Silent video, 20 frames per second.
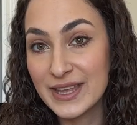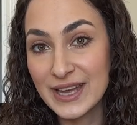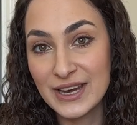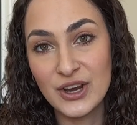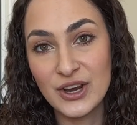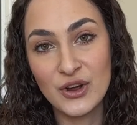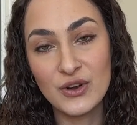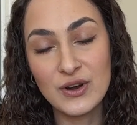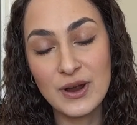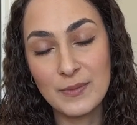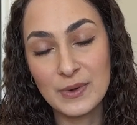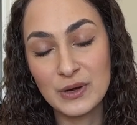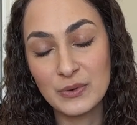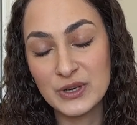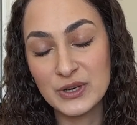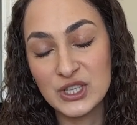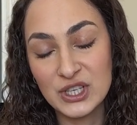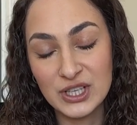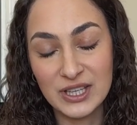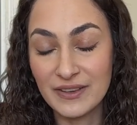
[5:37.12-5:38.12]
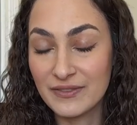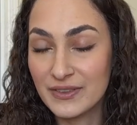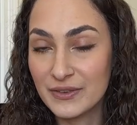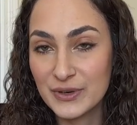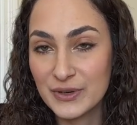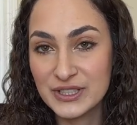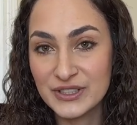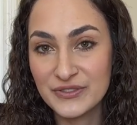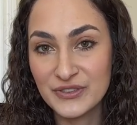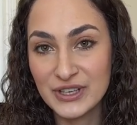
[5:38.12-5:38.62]
that note, I'm going to wish you a lovely
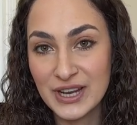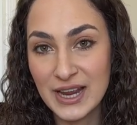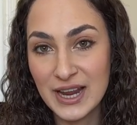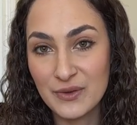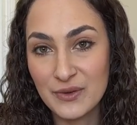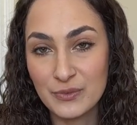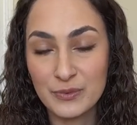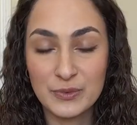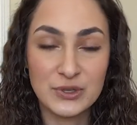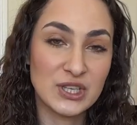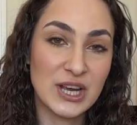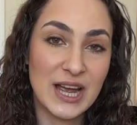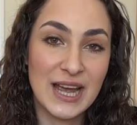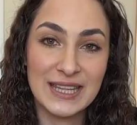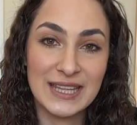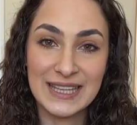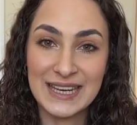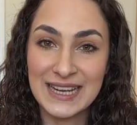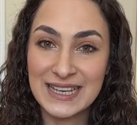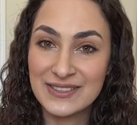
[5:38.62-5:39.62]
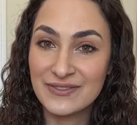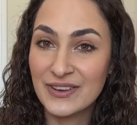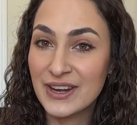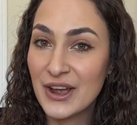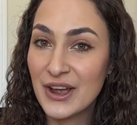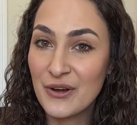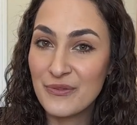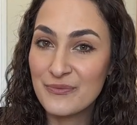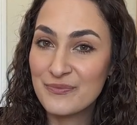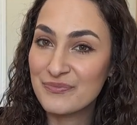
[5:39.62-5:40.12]
rest of your day, and we will chat in the next
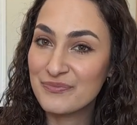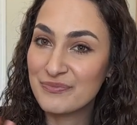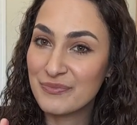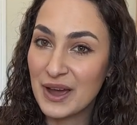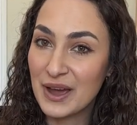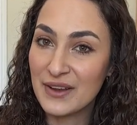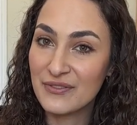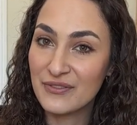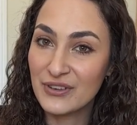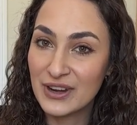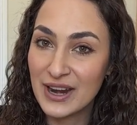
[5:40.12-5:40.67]
video. Bye for